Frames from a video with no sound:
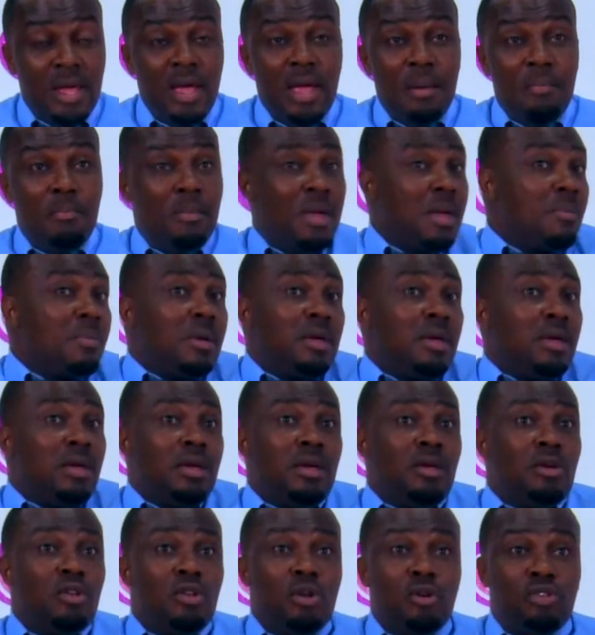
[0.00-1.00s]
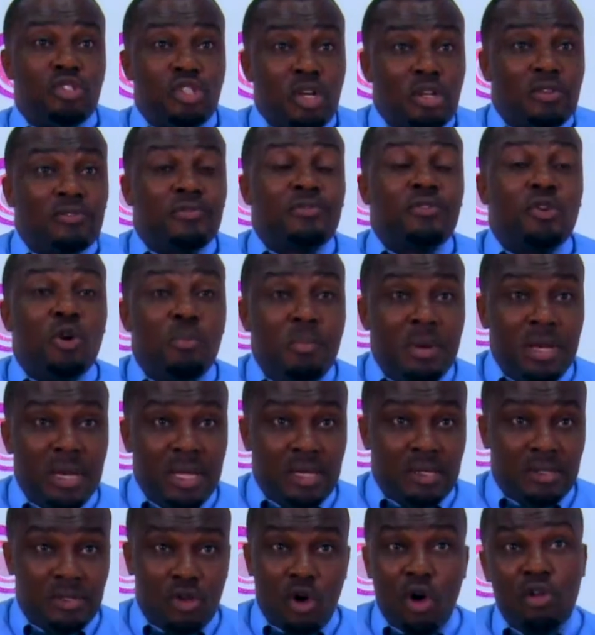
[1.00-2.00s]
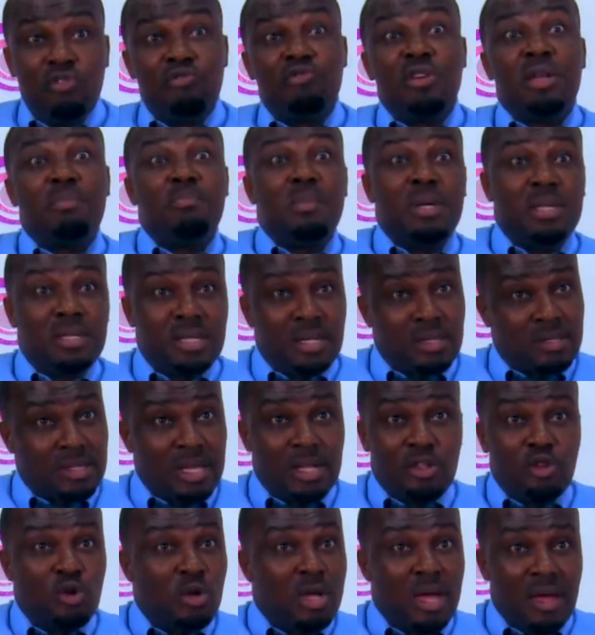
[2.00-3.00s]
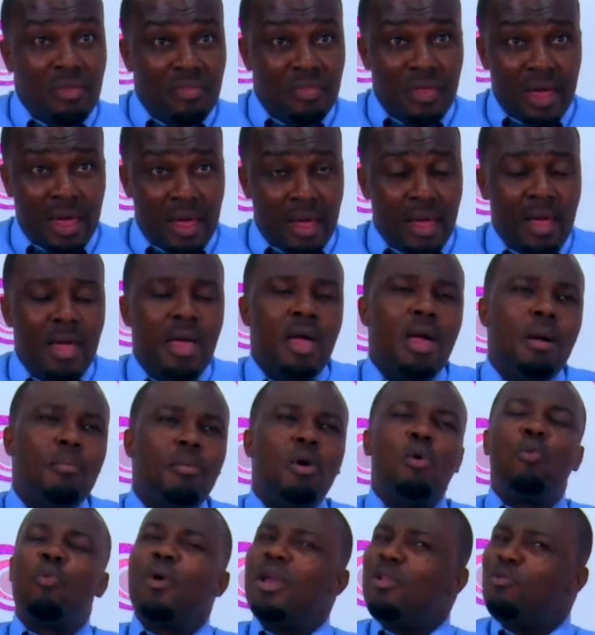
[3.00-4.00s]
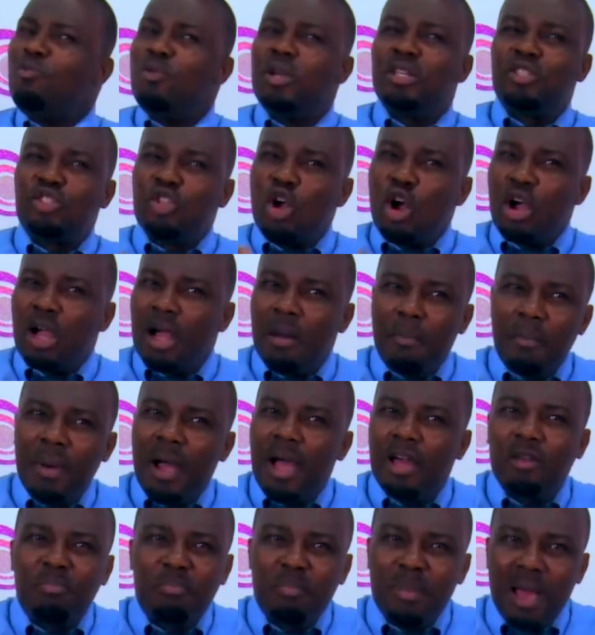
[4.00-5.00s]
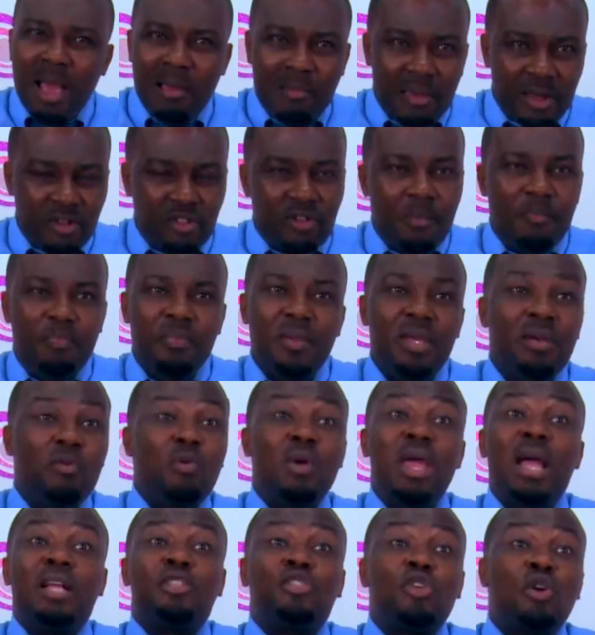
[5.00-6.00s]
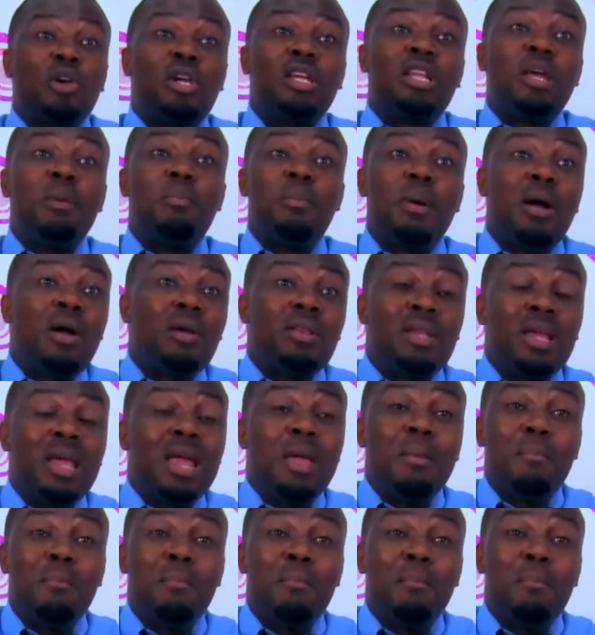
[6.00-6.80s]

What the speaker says: Maybe, you know, just a few minutes, 100 meters, and you get there. But when we talk about marriage, we are talking about a